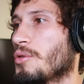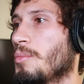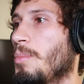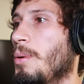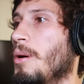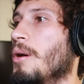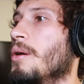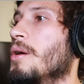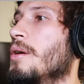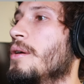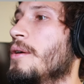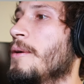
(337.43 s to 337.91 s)

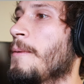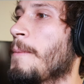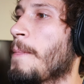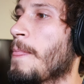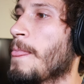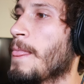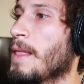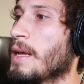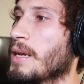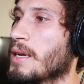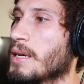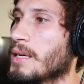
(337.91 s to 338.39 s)
part
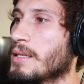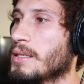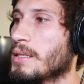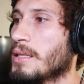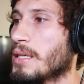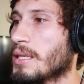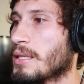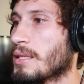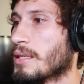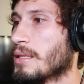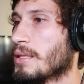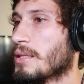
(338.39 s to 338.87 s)
because
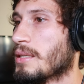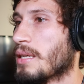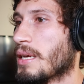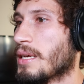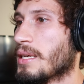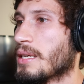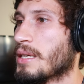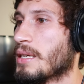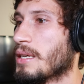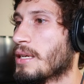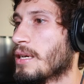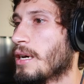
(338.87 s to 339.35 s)
this is
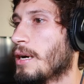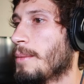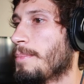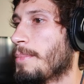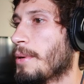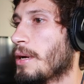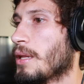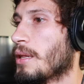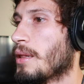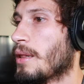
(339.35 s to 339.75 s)
taking up a